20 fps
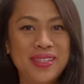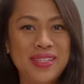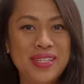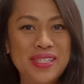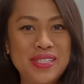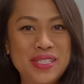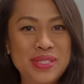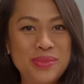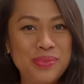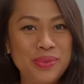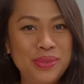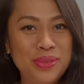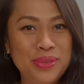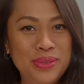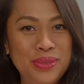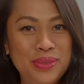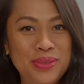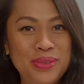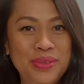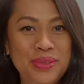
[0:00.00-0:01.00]
it's
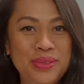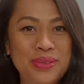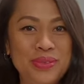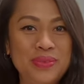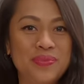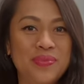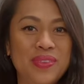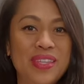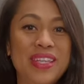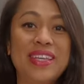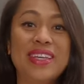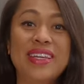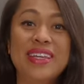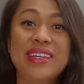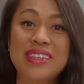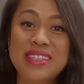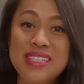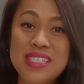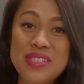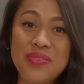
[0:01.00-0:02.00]
Ruu.
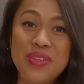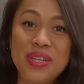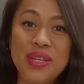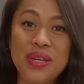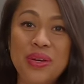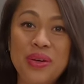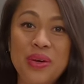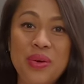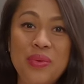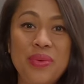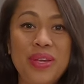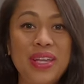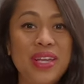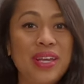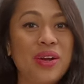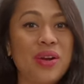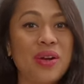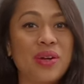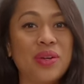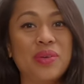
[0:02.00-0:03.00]
In this video,
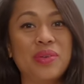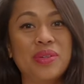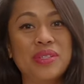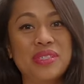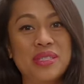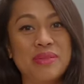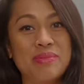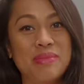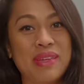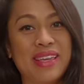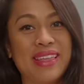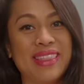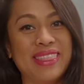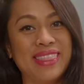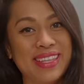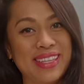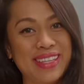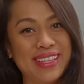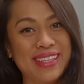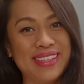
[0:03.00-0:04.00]
we are going to make
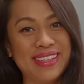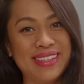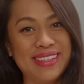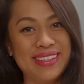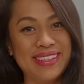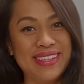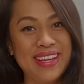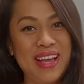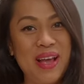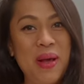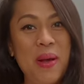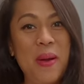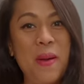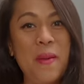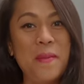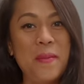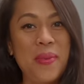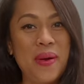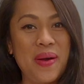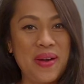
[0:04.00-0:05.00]
the
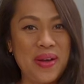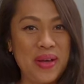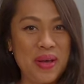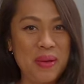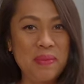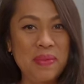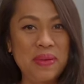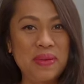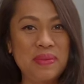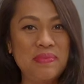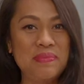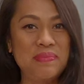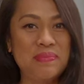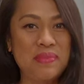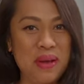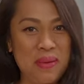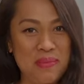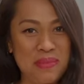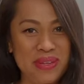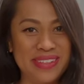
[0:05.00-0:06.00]
Bahama
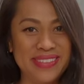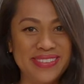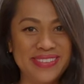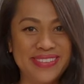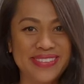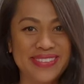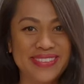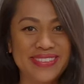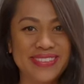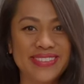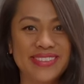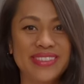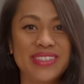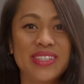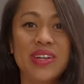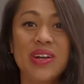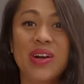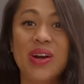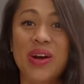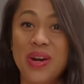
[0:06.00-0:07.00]
Mama.
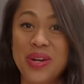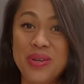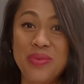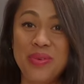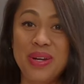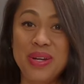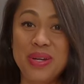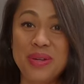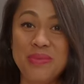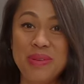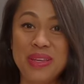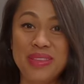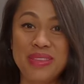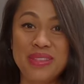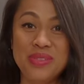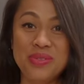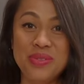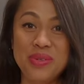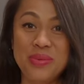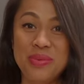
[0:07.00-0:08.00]
Are you ready to make
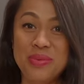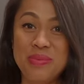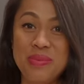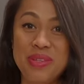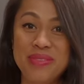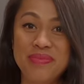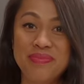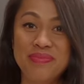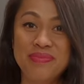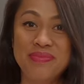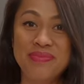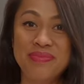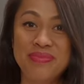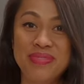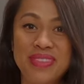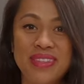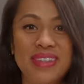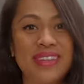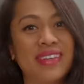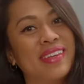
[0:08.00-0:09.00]
this drink with me?
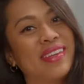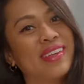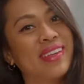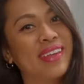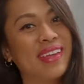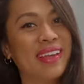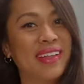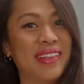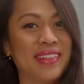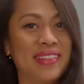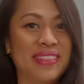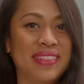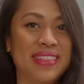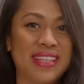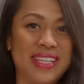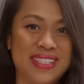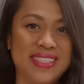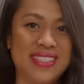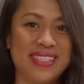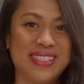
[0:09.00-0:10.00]

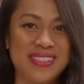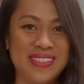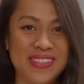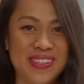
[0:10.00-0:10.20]
Let's get